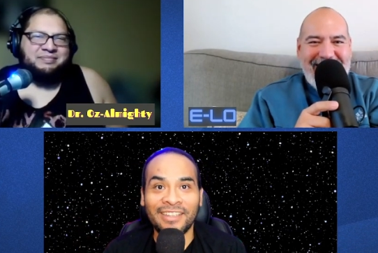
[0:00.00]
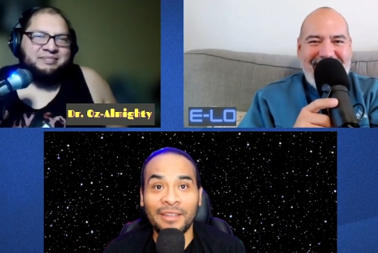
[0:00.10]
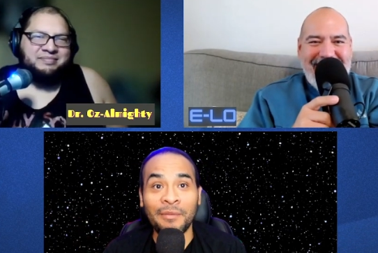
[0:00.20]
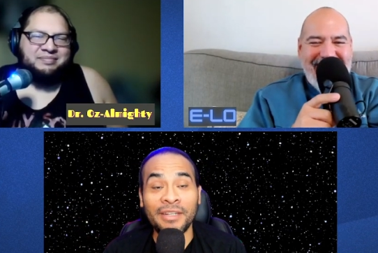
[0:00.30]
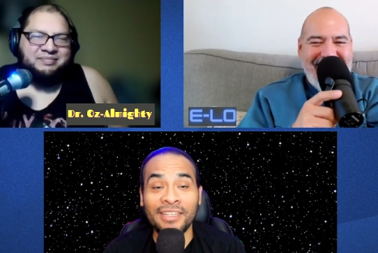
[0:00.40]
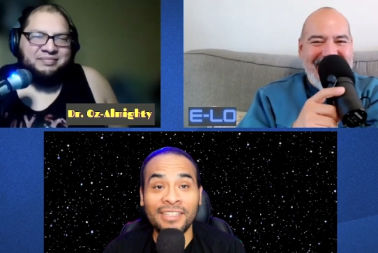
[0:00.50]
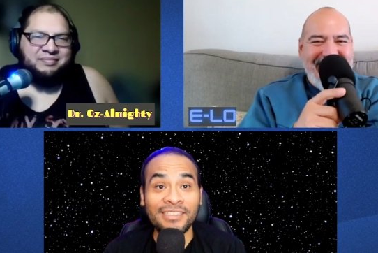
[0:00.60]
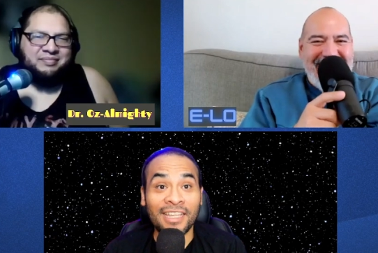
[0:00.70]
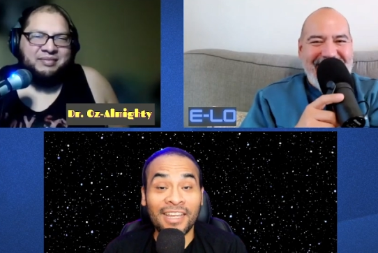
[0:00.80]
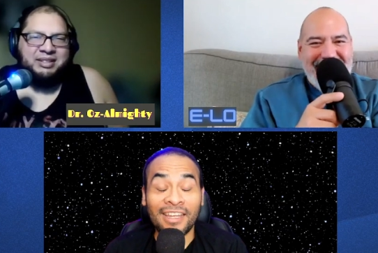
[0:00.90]
Speaker 1: I mean, he's.
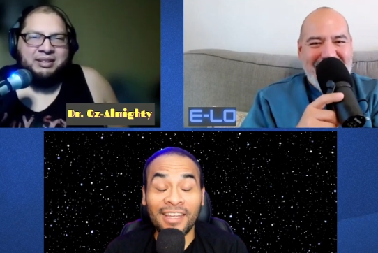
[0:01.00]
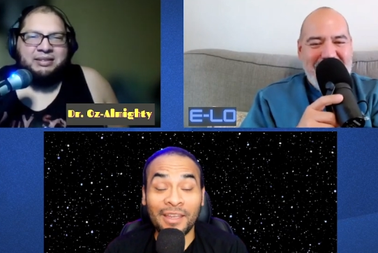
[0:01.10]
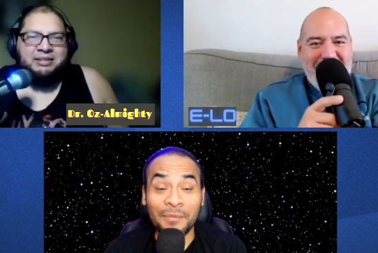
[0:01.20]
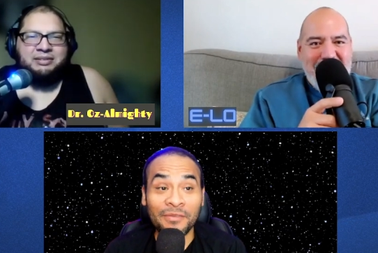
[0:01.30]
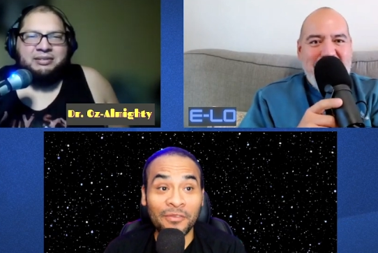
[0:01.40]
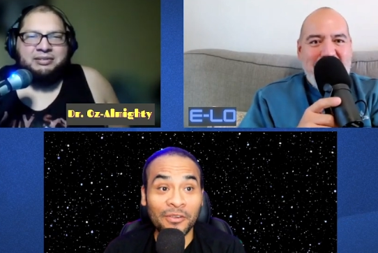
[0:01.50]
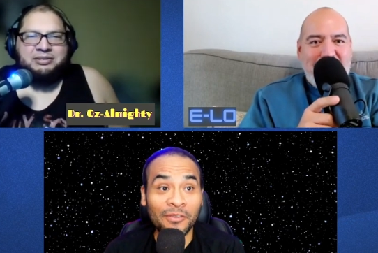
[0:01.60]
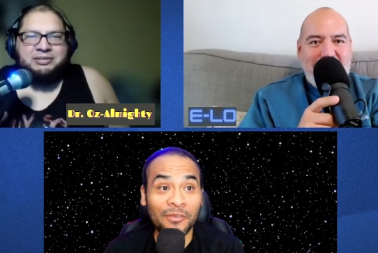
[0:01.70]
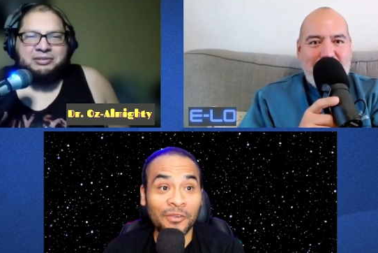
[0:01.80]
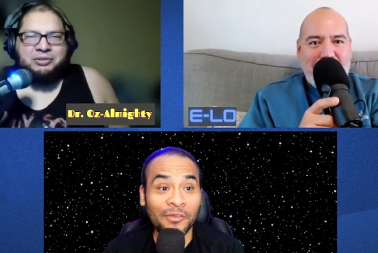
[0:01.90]
I mean, for
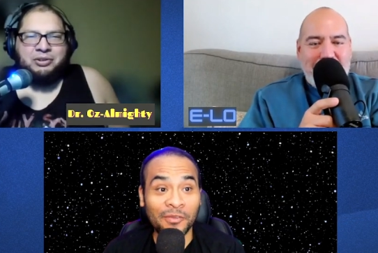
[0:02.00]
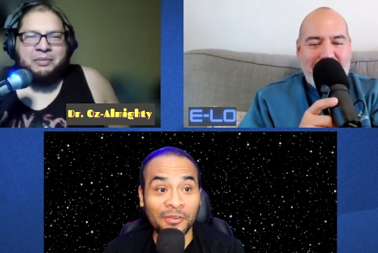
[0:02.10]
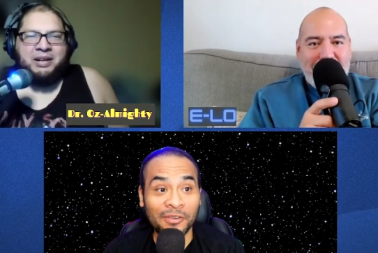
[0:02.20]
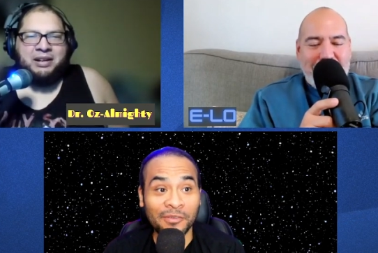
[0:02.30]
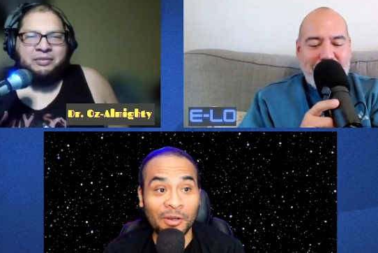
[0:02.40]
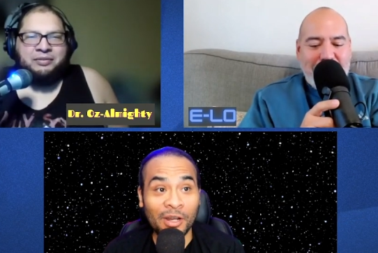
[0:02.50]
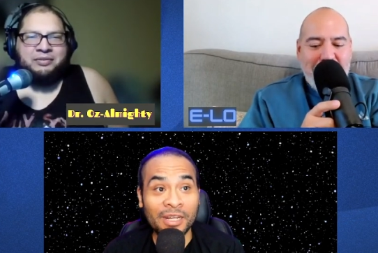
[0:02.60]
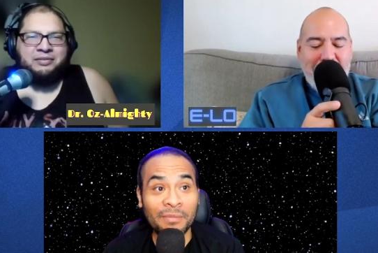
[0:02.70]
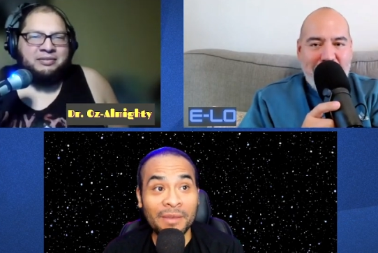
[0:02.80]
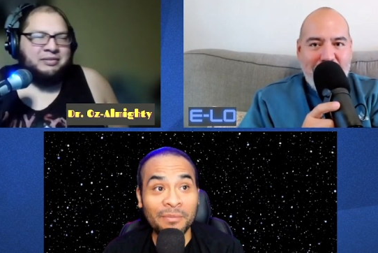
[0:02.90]
for, for Roddy
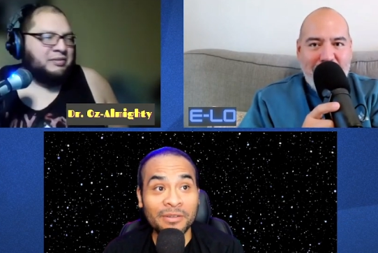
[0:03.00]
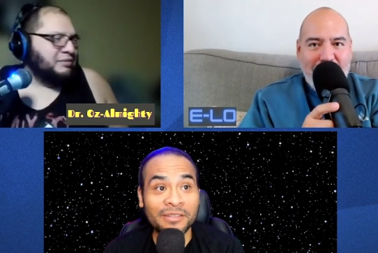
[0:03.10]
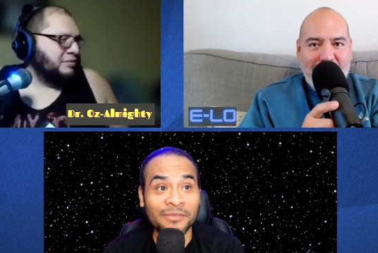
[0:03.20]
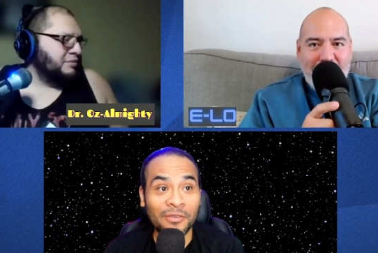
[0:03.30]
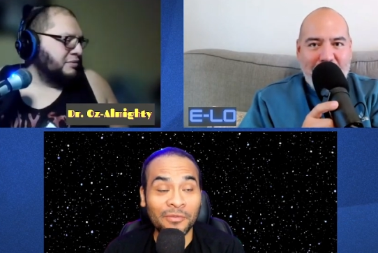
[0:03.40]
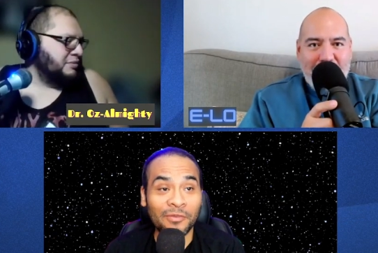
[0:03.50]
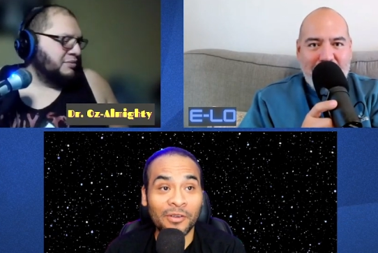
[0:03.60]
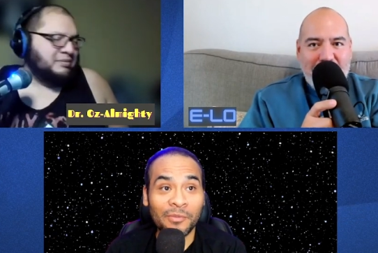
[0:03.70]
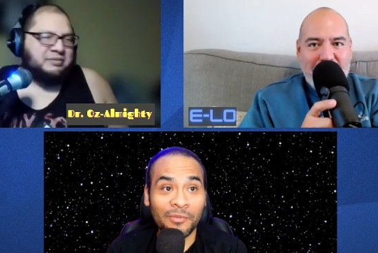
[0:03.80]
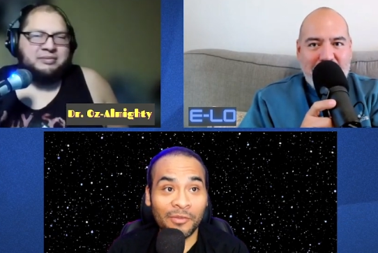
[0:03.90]
Piper for
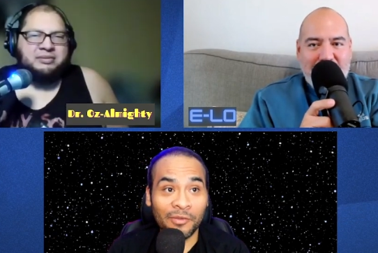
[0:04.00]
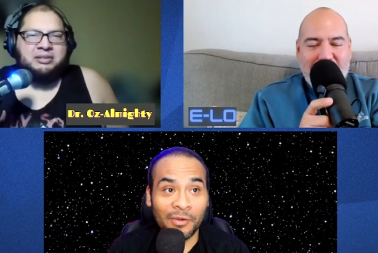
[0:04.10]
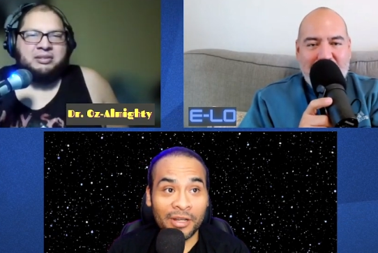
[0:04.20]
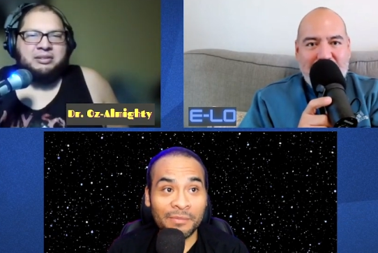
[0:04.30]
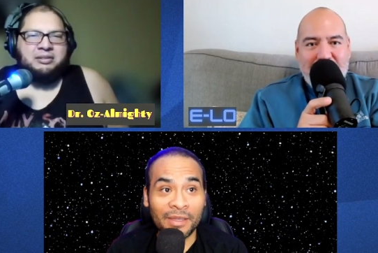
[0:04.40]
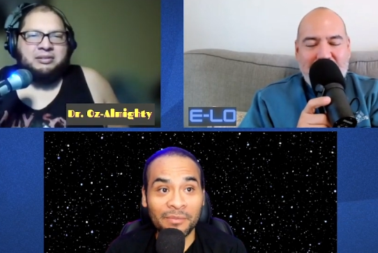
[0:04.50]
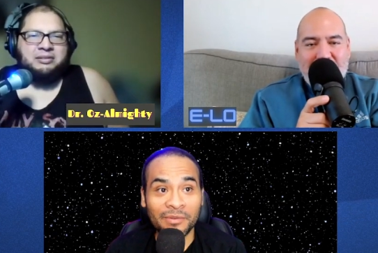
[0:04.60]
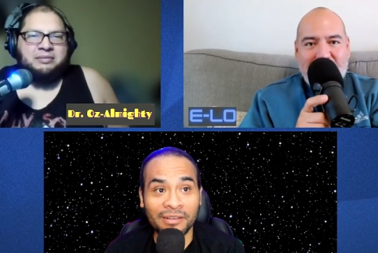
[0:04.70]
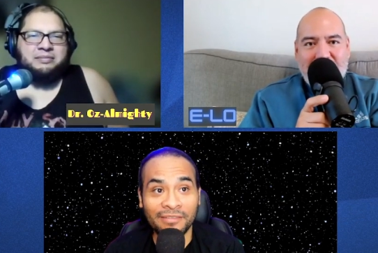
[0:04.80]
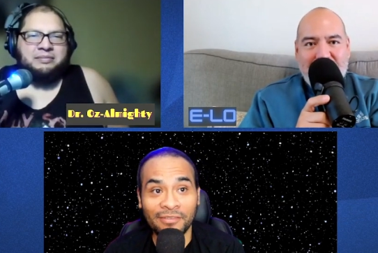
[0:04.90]
for for Roddy
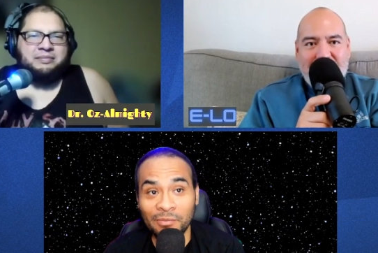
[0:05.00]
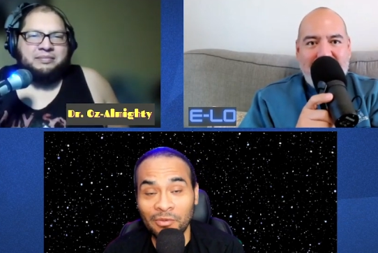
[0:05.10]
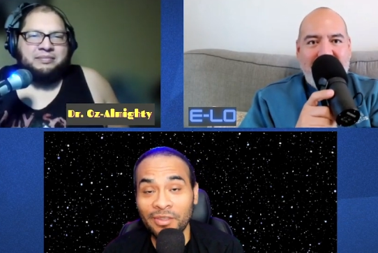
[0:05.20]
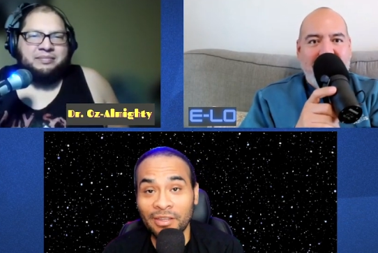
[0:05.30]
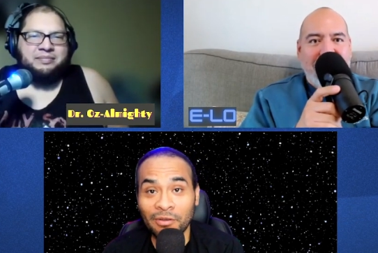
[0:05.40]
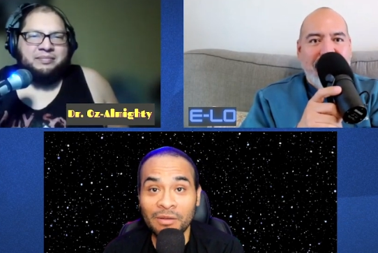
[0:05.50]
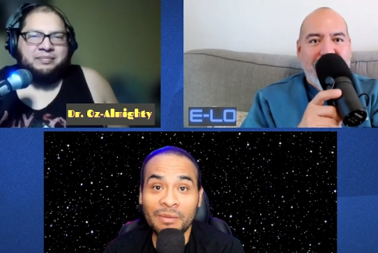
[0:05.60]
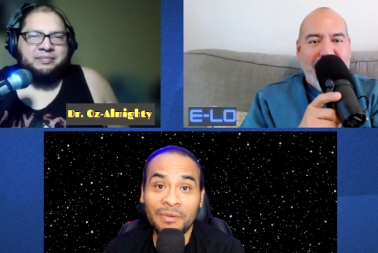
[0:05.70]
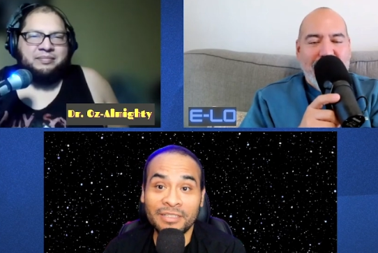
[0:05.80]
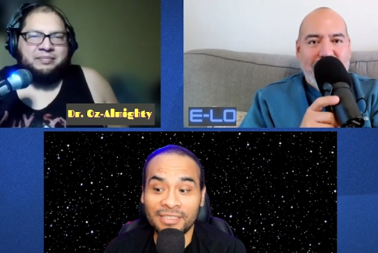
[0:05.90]
Piper for a movie that Roddy
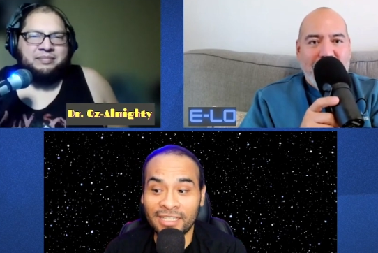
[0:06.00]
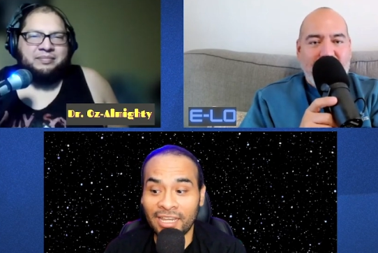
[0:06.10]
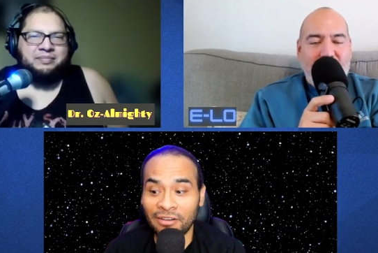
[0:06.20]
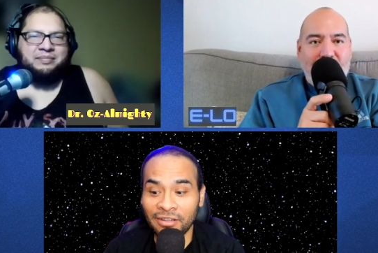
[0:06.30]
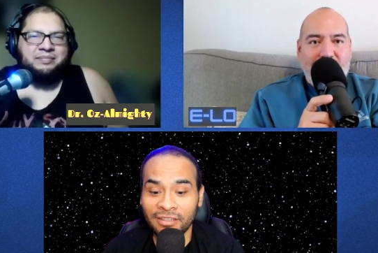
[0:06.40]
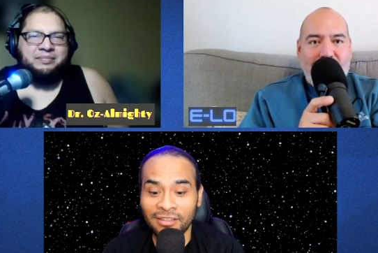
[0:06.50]
Piper has to carry,